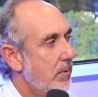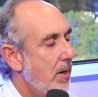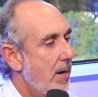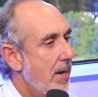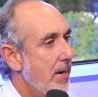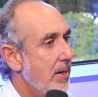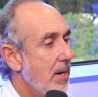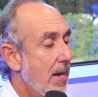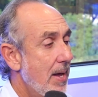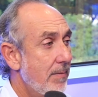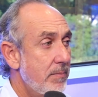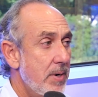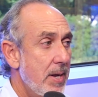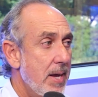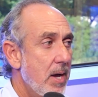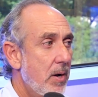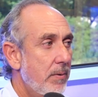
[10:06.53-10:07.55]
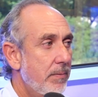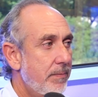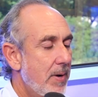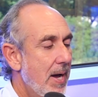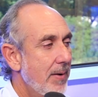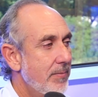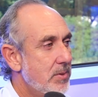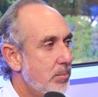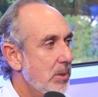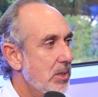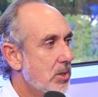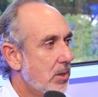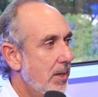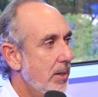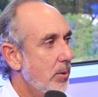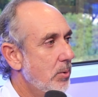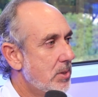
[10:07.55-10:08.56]
I have now 5
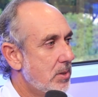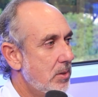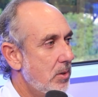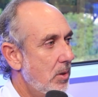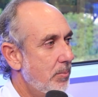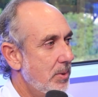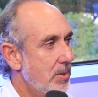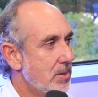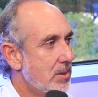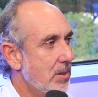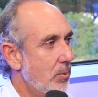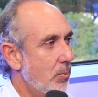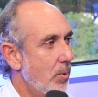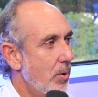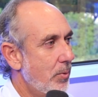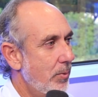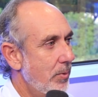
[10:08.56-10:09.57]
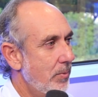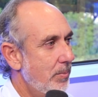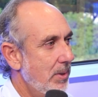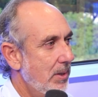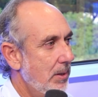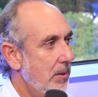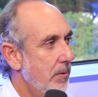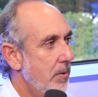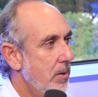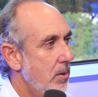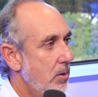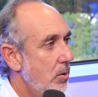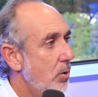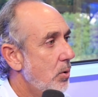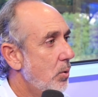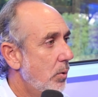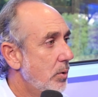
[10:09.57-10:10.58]
speech language therapists that work with me
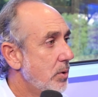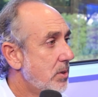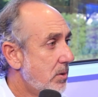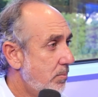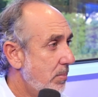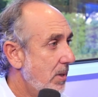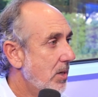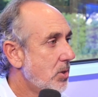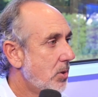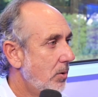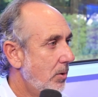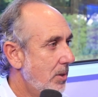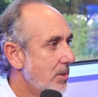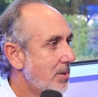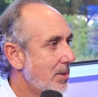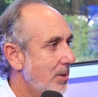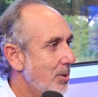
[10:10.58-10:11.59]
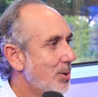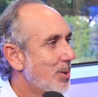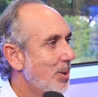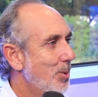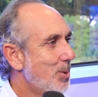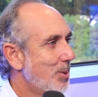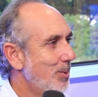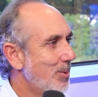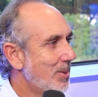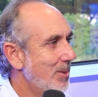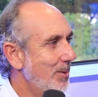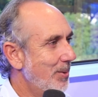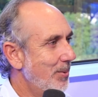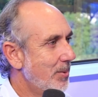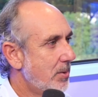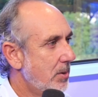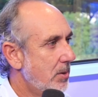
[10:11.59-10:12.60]
who are specialists in social
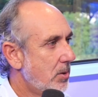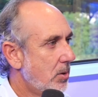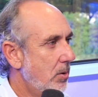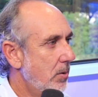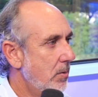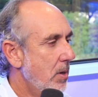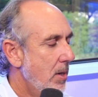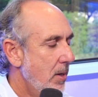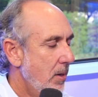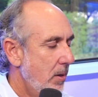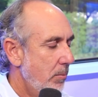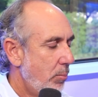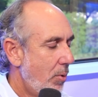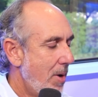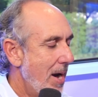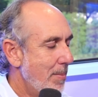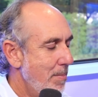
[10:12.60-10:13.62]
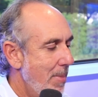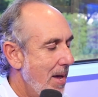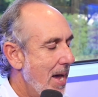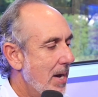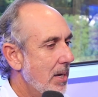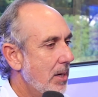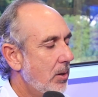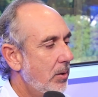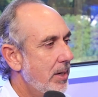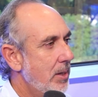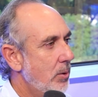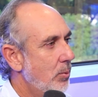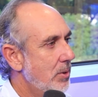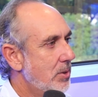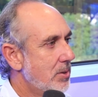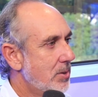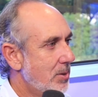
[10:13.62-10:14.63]
skills. It's called pragmatic
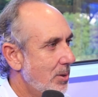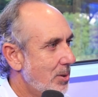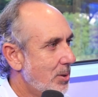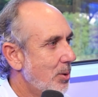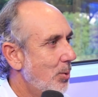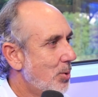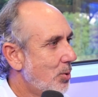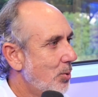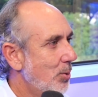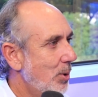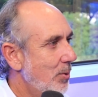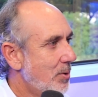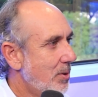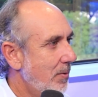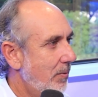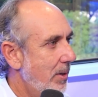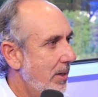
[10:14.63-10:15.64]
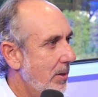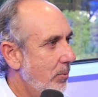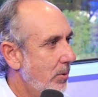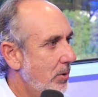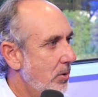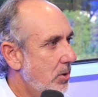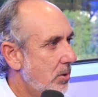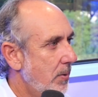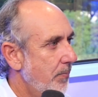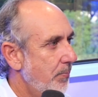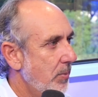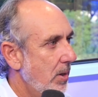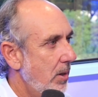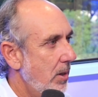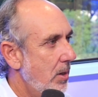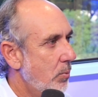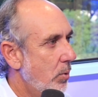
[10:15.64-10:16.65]
language is the social use of language,
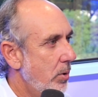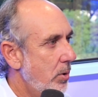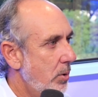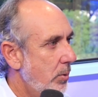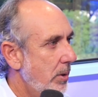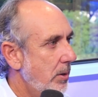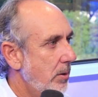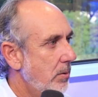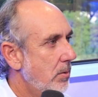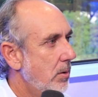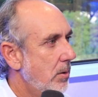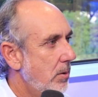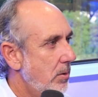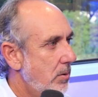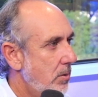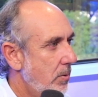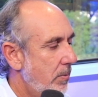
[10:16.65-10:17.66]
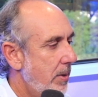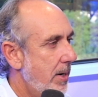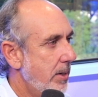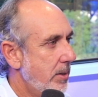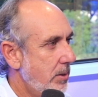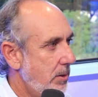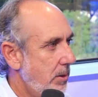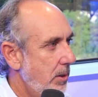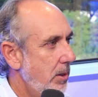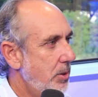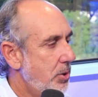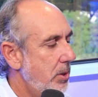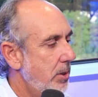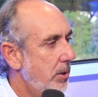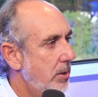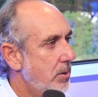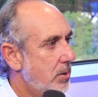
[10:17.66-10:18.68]
and we're doing direct
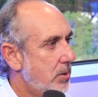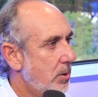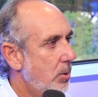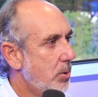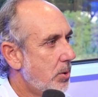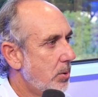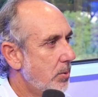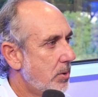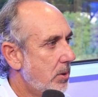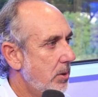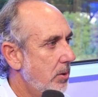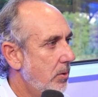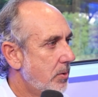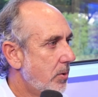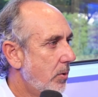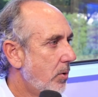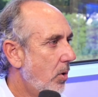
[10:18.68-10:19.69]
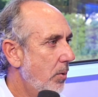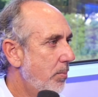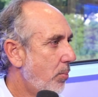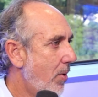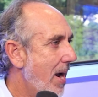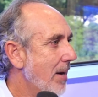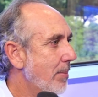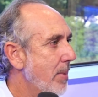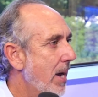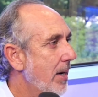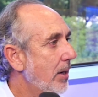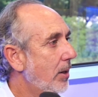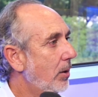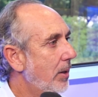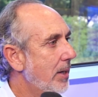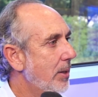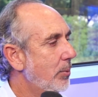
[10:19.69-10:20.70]
teaching and social skills are called
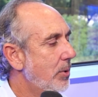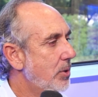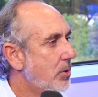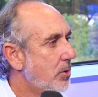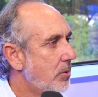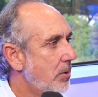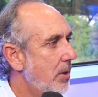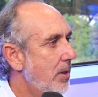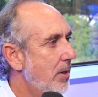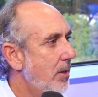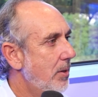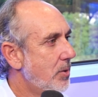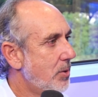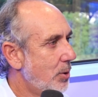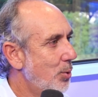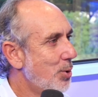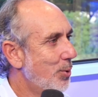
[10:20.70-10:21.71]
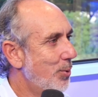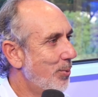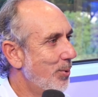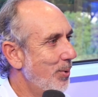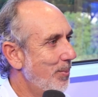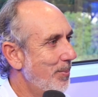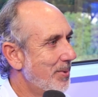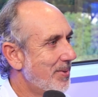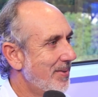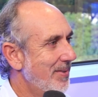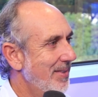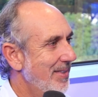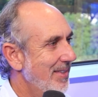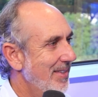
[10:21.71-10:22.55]
pragmatic language social groups.